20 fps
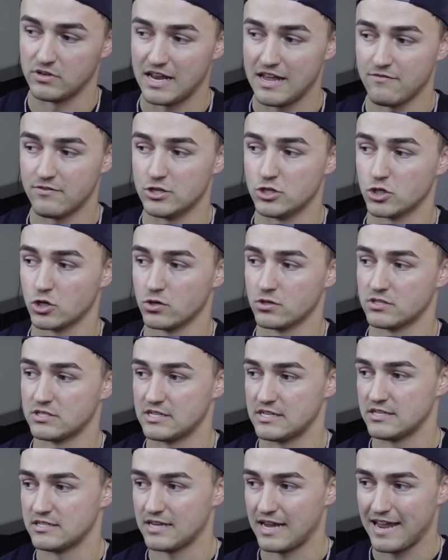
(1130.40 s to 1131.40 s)

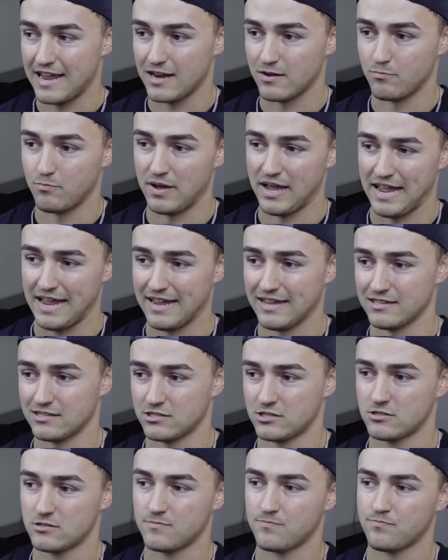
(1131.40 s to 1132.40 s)
jerseys and
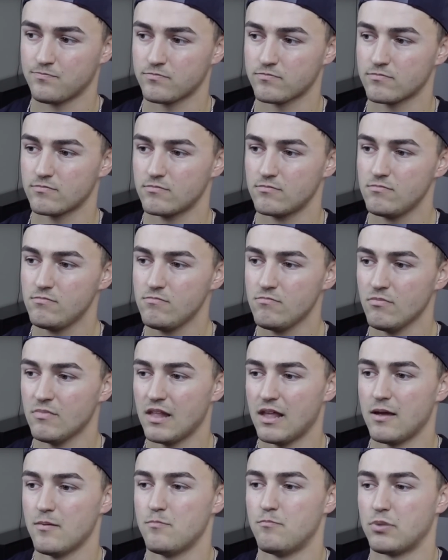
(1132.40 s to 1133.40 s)
pants.
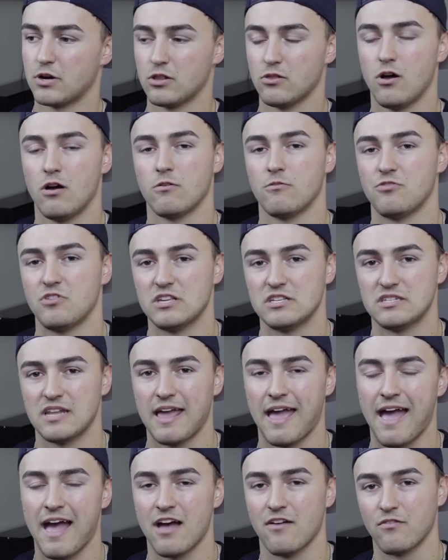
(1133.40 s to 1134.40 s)
But along with this, they
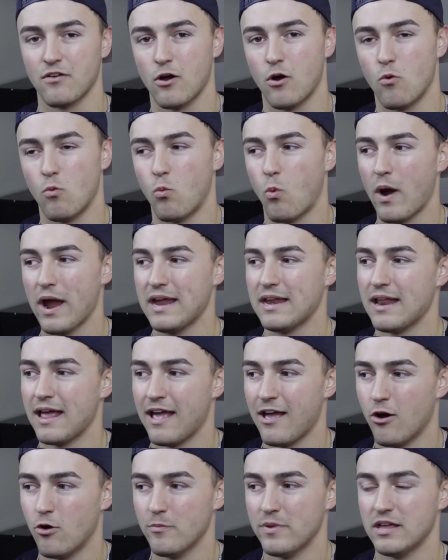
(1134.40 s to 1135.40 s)
have a white
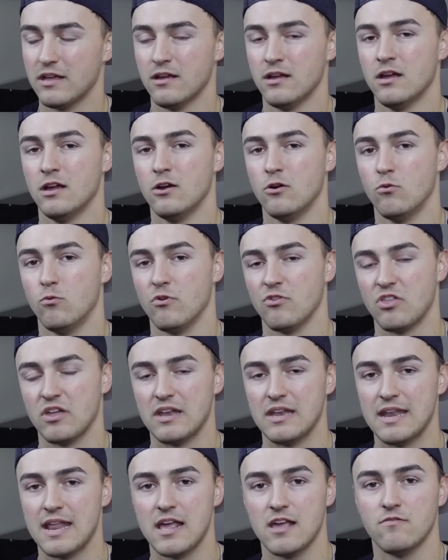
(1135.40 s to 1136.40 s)
helmet with a
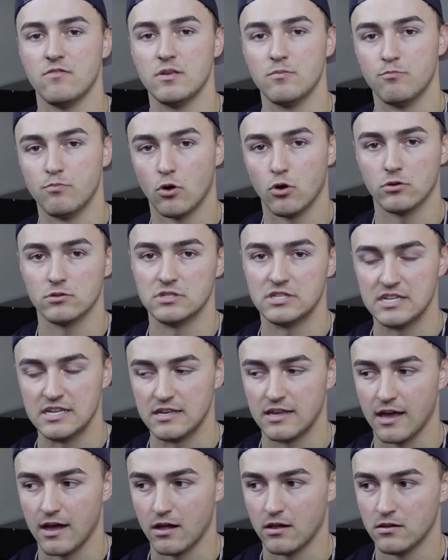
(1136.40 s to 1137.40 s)
navy bolt
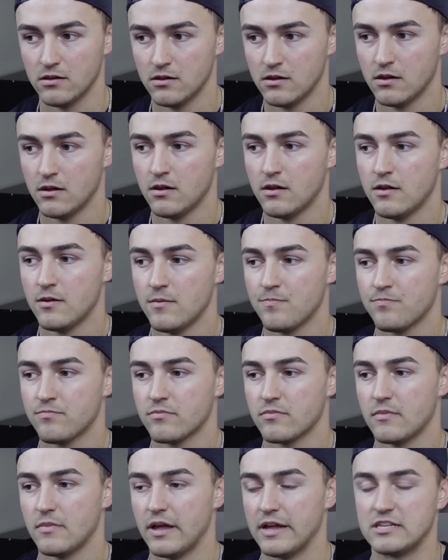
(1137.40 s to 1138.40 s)
decal.
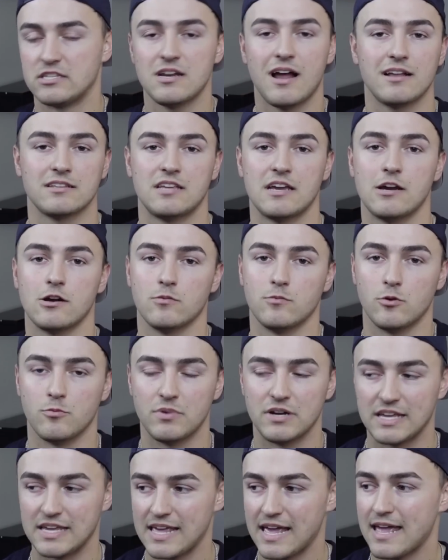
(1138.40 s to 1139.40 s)
It's not terrible, but
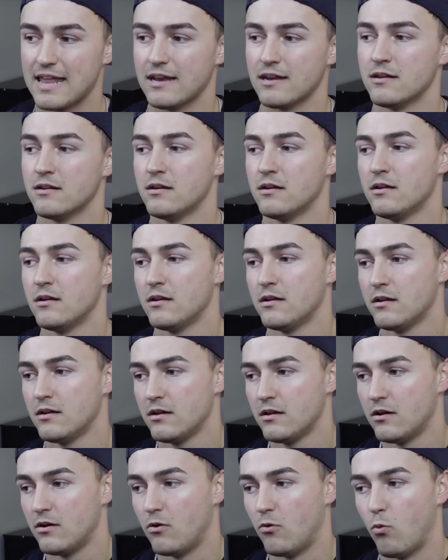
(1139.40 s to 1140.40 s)
again,
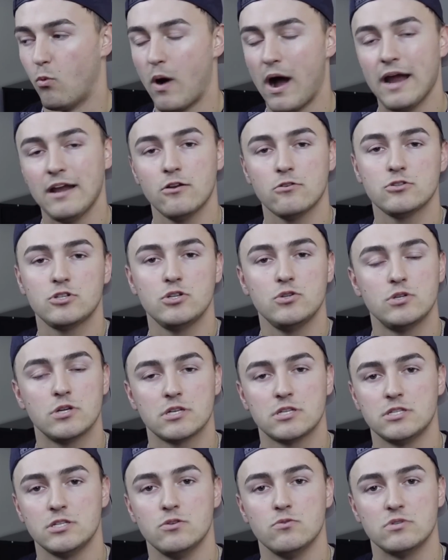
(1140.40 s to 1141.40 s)
why don't you
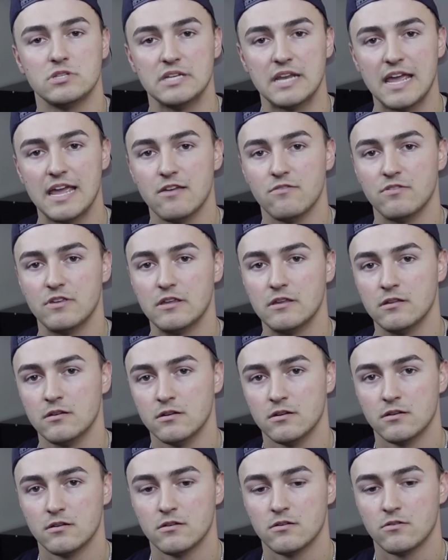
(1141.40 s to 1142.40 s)
just use navy
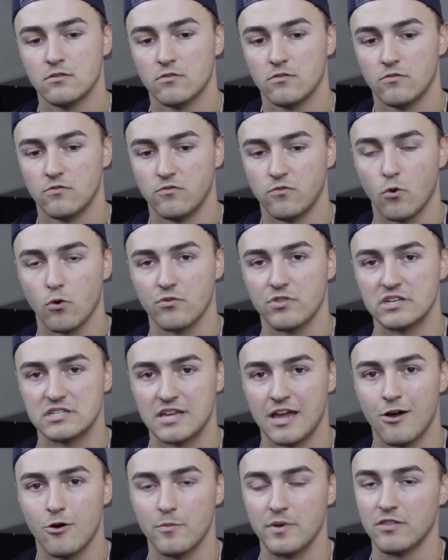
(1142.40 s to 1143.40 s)
for this
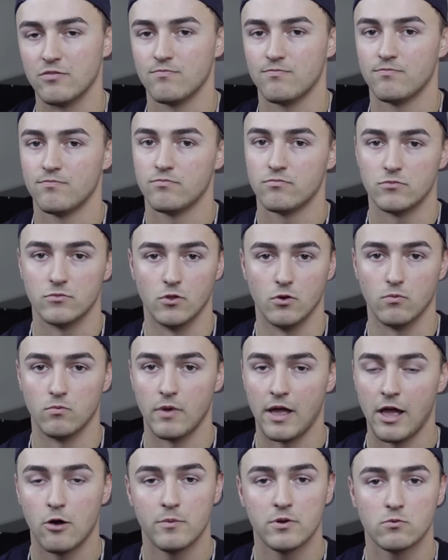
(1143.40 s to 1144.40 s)
helmet? The
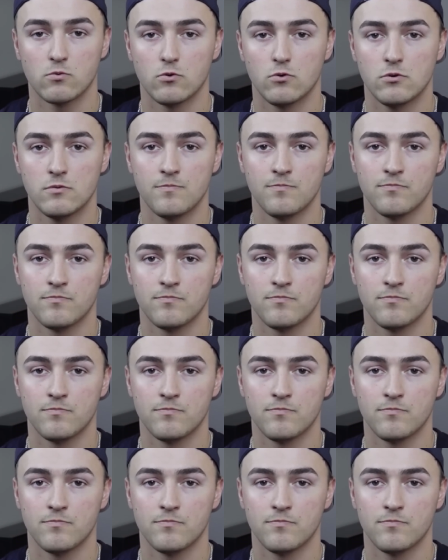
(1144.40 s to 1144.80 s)
helmet rule